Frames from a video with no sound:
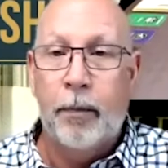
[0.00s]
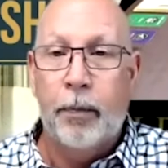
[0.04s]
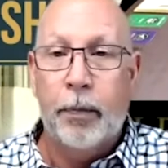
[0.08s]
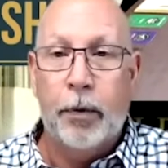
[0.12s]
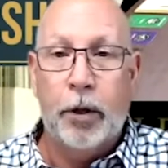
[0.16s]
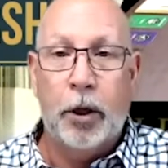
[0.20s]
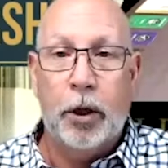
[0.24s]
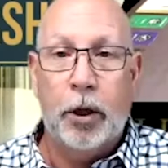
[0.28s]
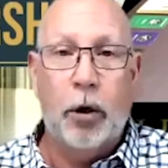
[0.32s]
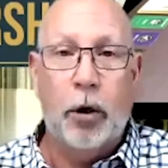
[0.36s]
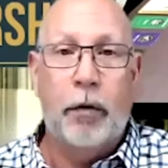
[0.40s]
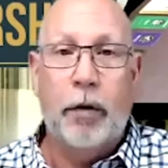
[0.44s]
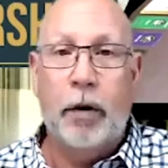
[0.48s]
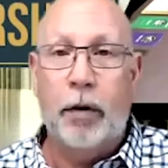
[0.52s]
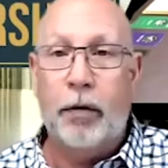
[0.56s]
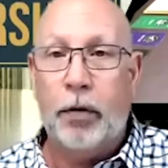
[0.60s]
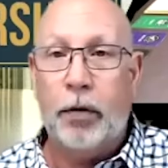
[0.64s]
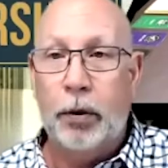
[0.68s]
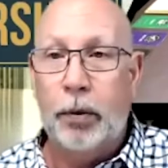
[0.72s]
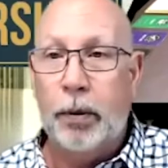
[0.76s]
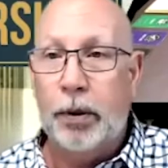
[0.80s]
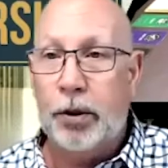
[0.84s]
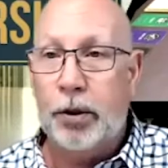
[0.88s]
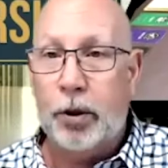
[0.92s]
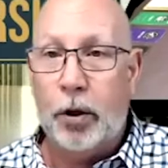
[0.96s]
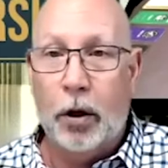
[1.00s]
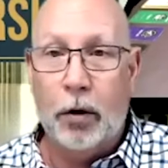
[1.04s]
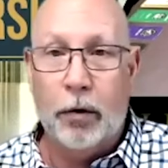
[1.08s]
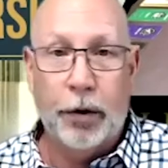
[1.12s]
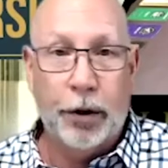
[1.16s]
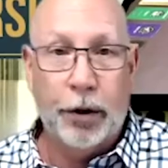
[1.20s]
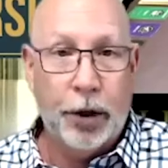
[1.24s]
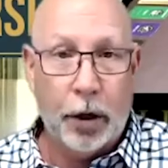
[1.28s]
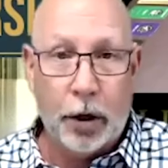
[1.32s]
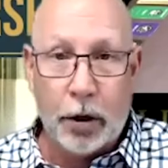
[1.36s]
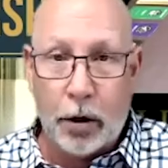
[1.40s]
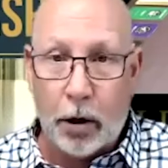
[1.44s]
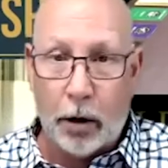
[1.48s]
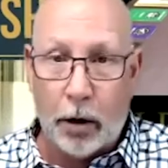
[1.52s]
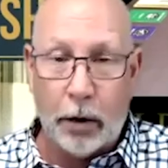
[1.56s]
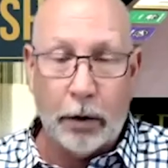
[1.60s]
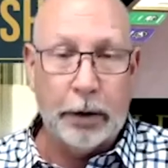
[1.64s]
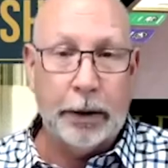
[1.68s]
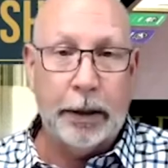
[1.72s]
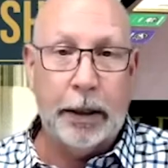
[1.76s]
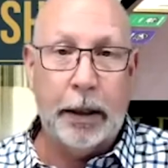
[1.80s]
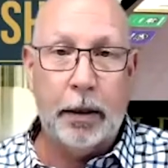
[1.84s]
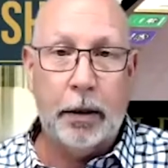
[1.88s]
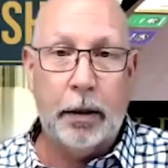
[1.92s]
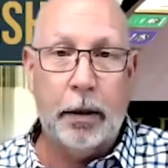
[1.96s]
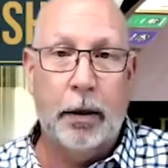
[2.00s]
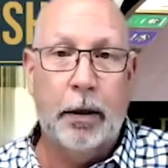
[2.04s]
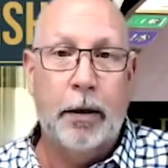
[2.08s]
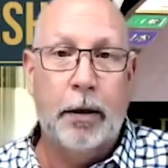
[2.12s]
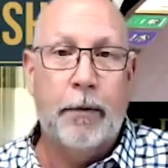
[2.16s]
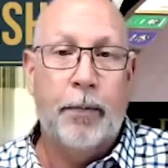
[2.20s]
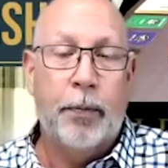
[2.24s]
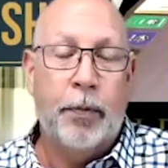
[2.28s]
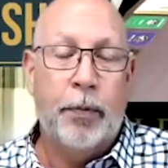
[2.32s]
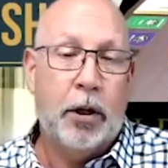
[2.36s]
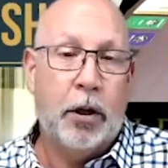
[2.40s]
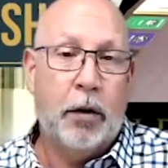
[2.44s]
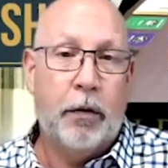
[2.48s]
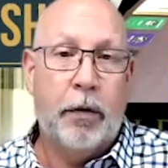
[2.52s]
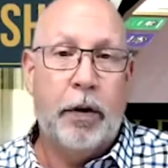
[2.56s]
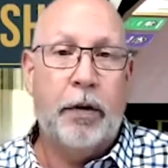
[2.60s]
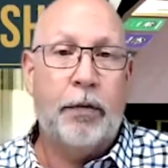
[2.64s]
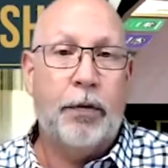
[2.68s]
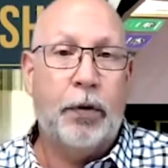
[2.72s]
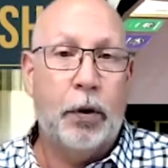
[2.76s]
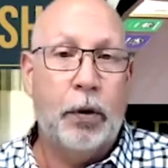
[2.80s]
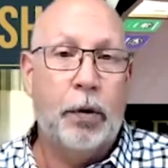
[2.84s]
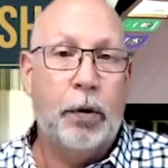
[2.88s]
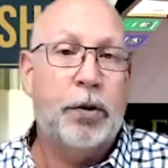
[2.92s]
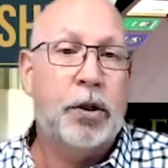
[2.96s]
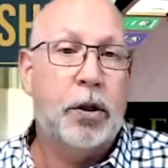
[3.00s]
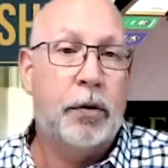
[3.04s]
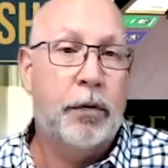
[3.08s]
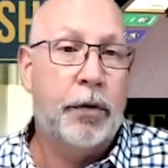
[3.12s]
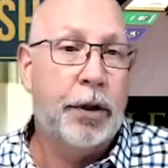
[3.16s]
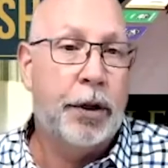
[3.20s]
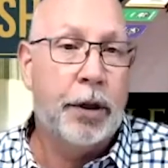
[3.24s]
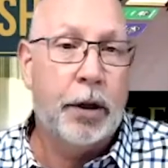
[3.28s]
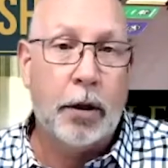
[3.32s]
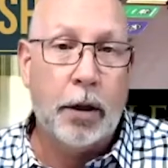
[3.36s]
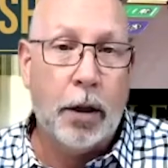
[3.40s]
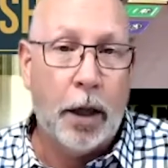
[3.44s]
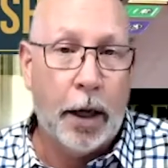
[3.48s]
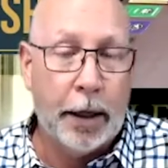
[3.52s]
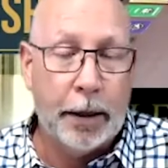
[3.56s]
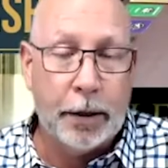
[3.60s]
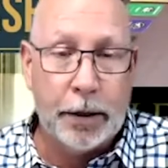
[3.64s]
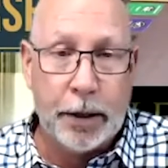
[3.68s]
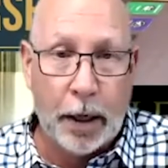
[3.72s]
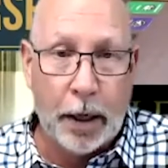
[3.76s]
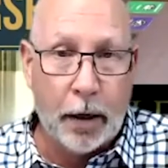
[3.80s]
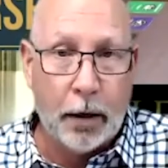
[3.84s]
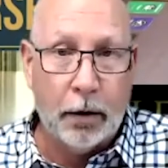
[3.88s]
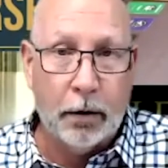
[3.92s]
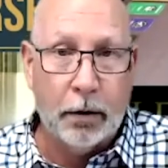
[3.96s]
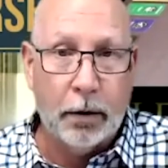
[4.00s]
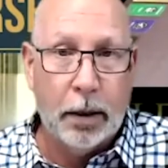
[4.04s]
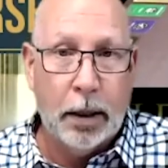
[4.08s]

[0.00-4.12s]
you have influence over your colleague, you have influence over your clientele.